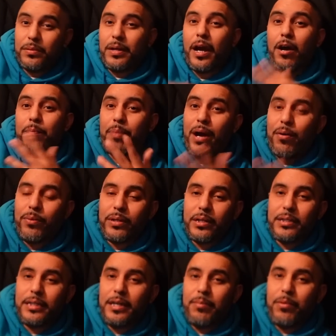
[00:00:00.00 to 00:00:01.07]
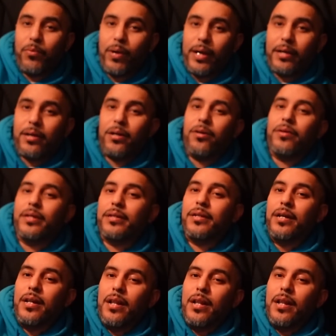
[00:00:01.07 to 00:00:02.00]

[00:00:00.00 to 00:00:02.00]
help out with the team in Waco and